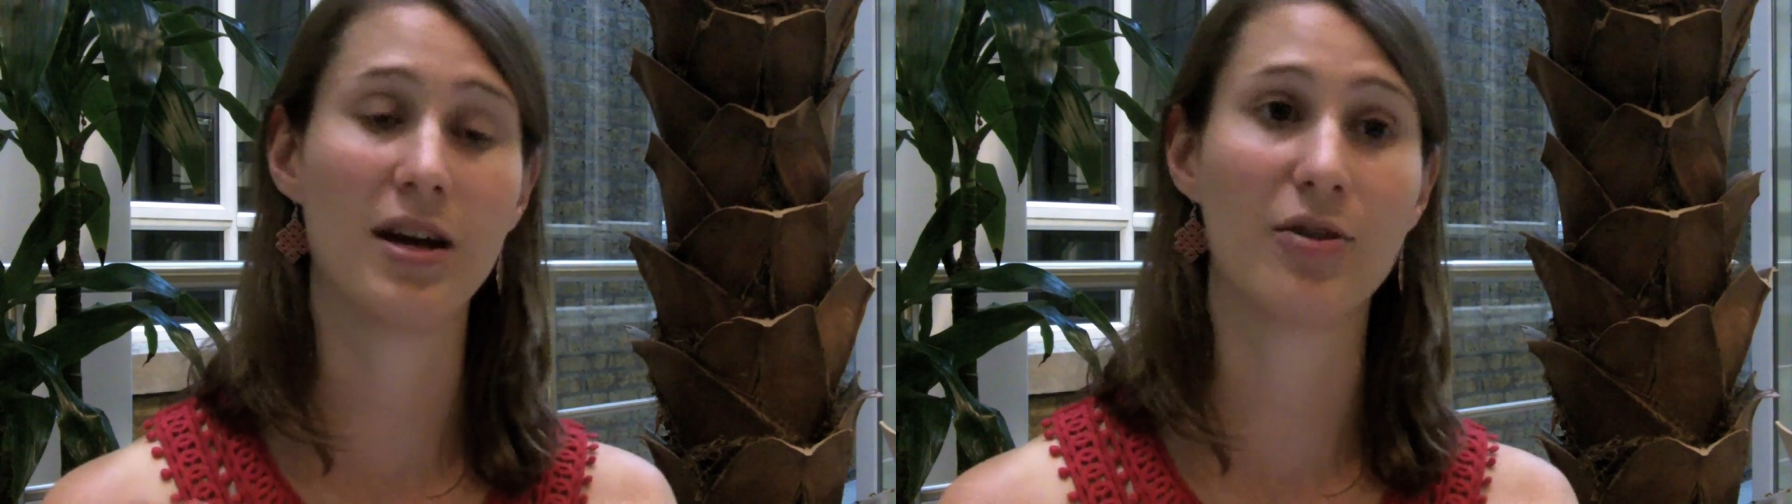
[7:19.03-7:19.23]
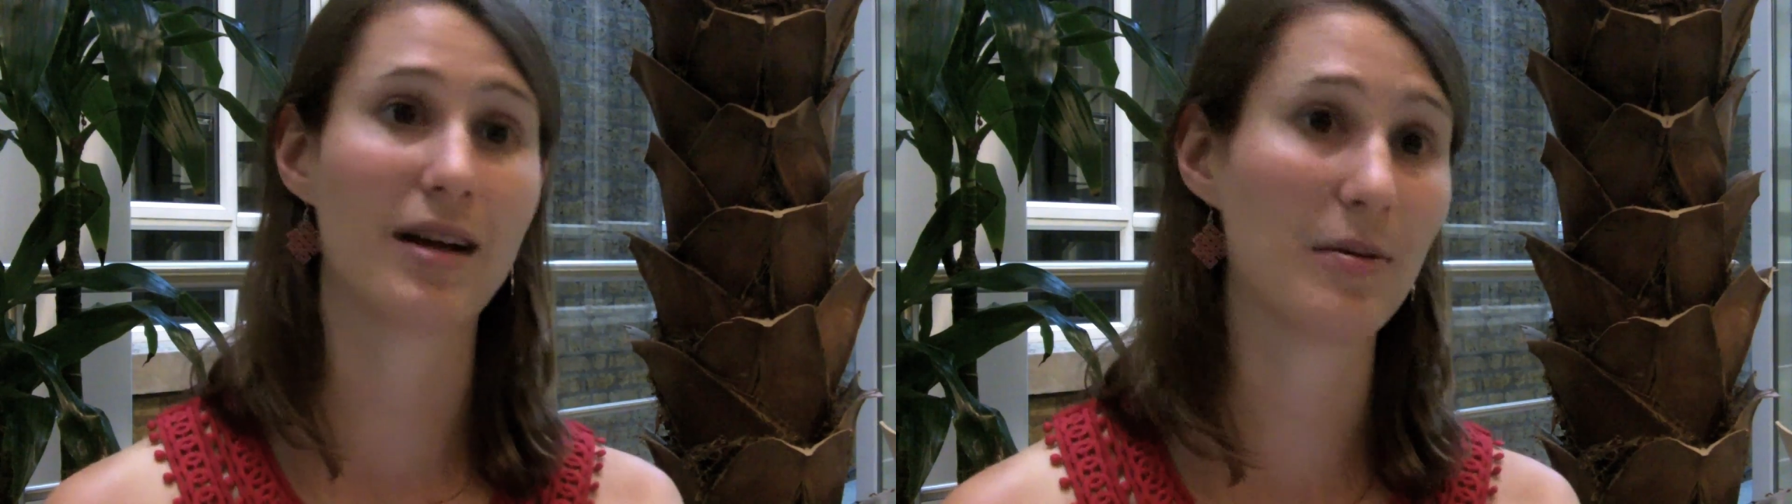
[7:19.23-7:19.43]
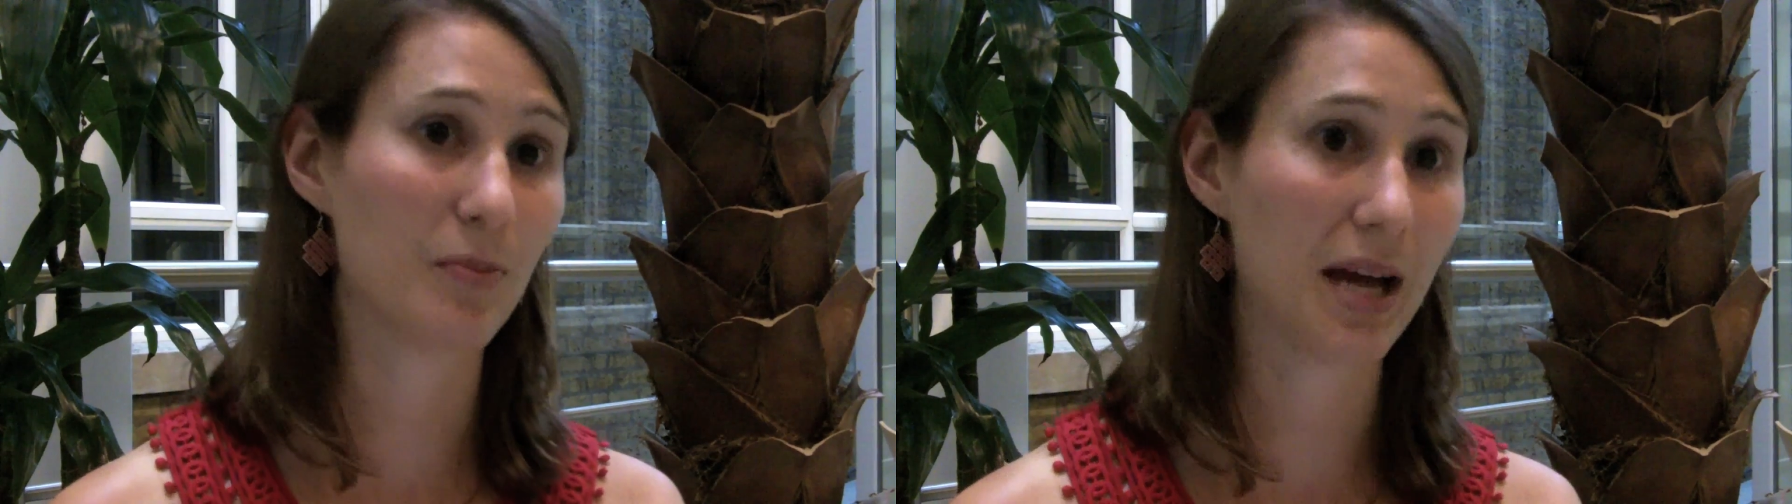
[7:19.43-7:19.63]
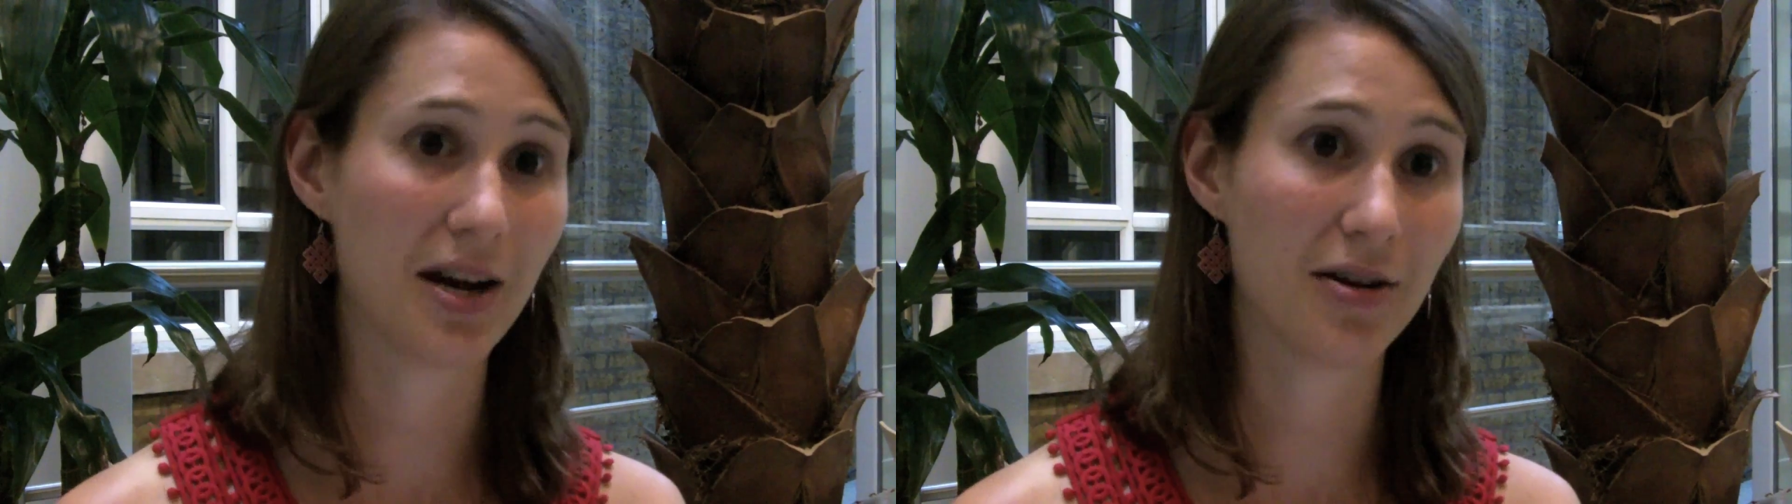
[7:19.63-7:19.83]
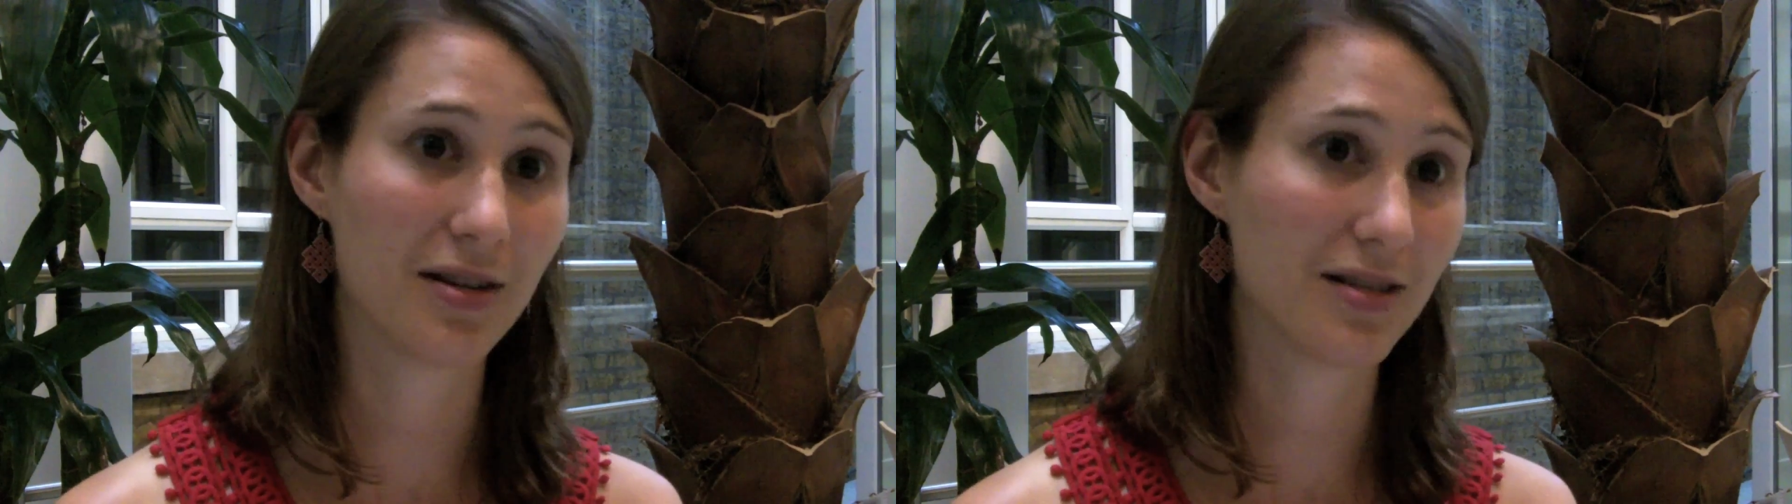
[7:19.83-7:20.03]
a
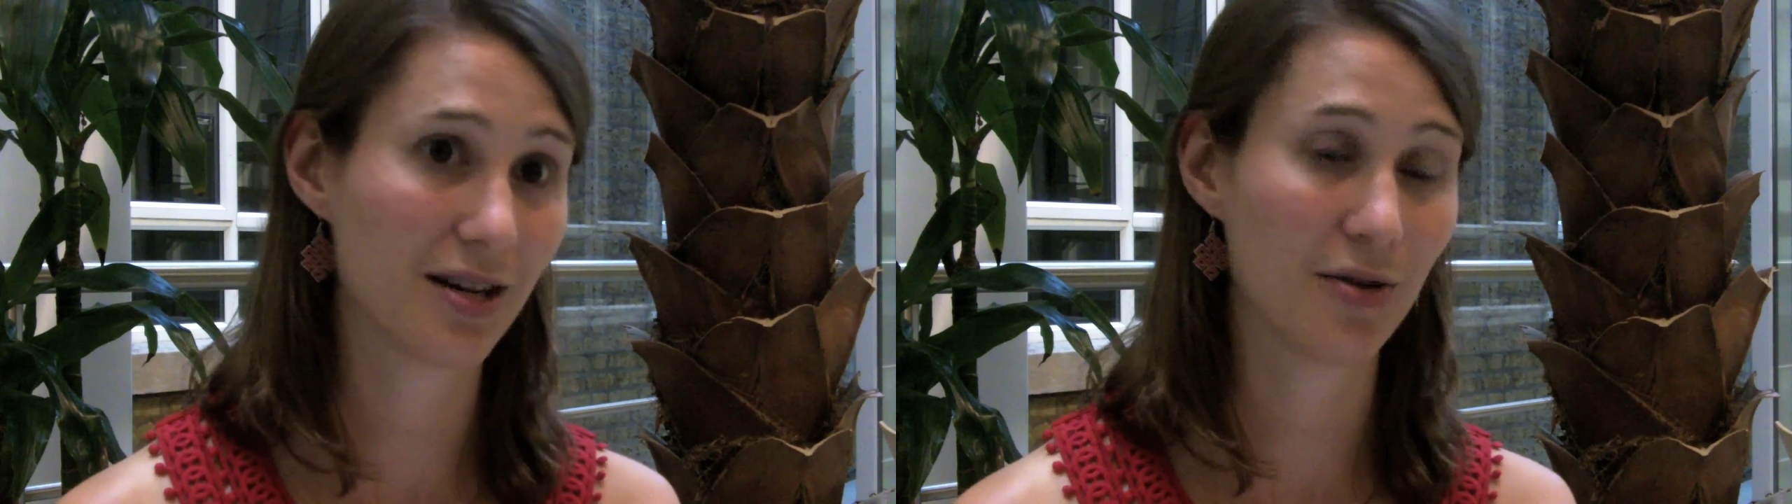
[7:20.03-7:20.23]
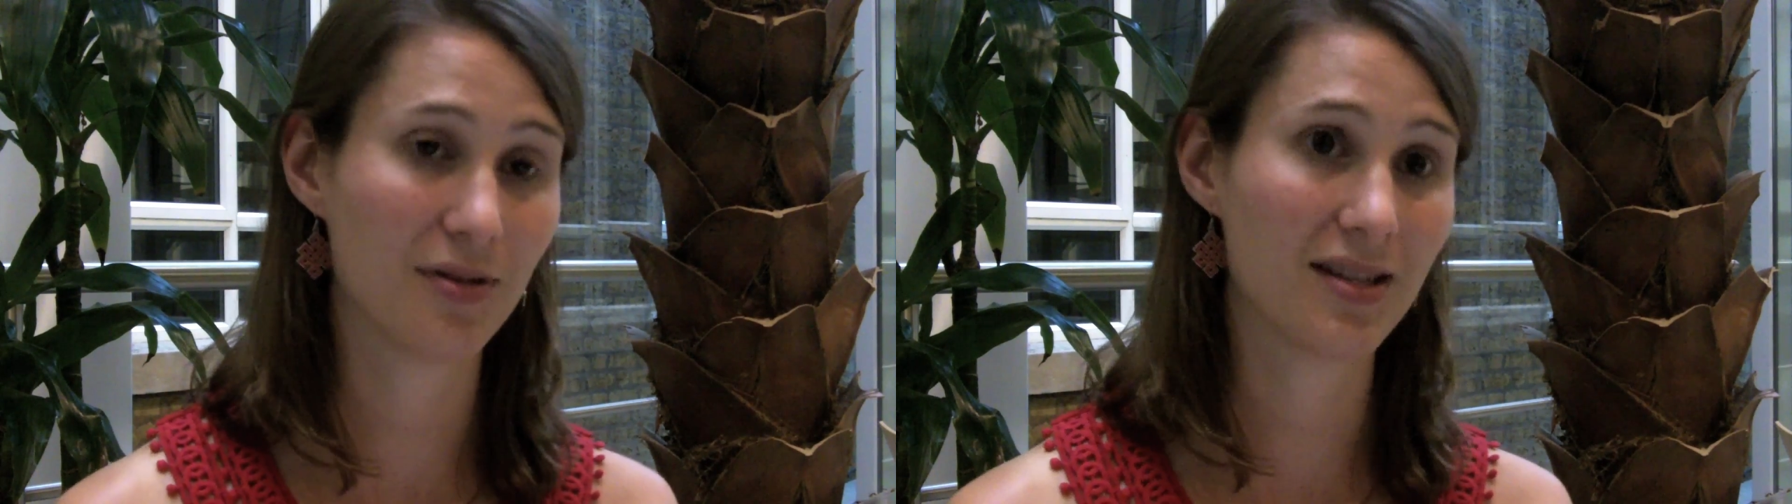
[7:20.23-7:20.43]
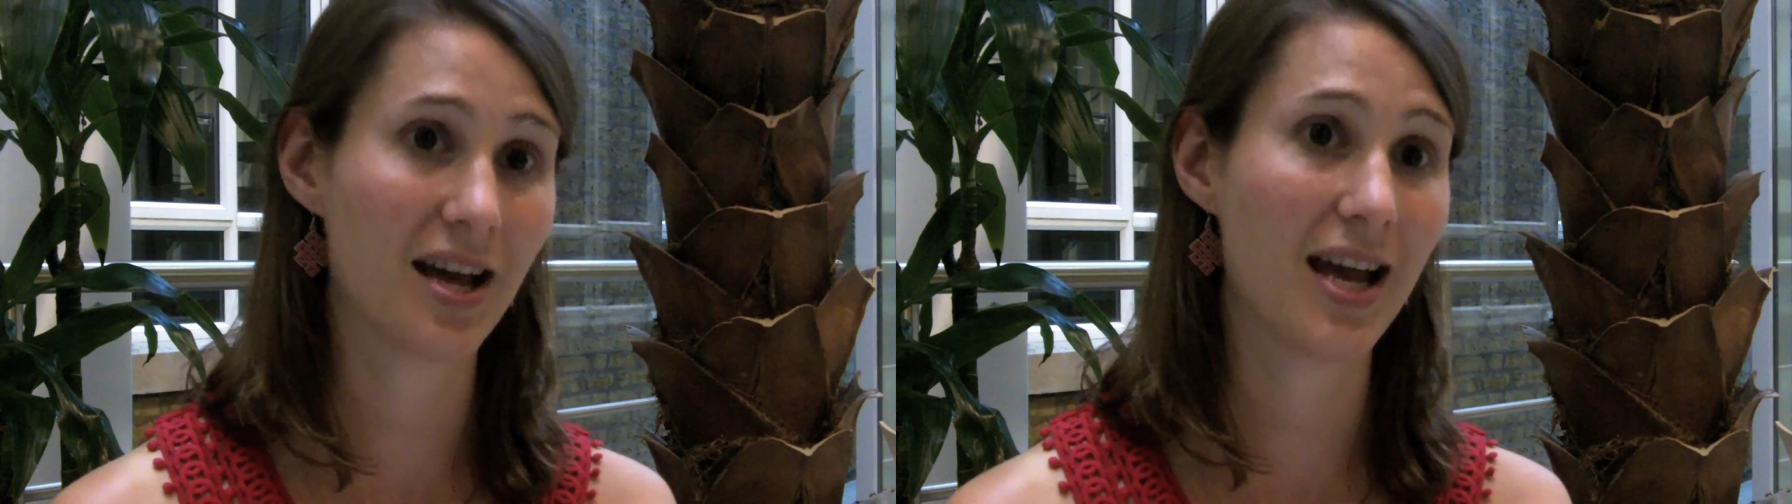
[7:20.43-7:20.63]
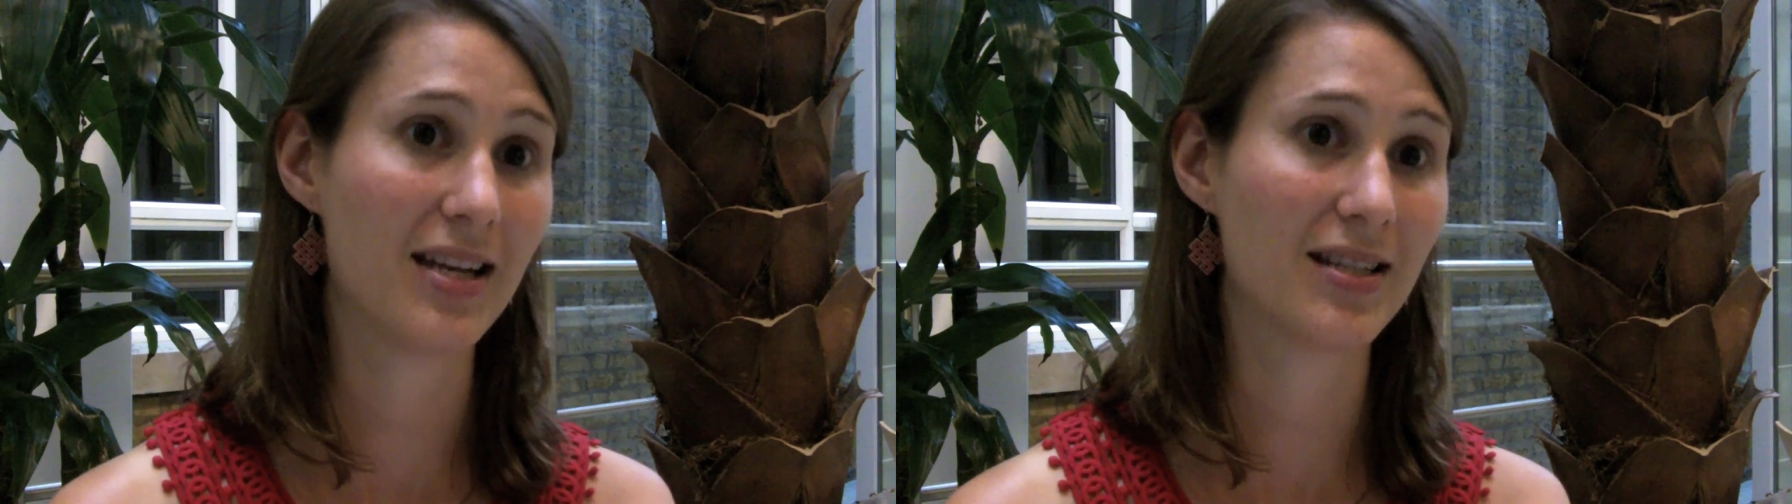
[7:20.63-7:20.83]
grandparent alongside.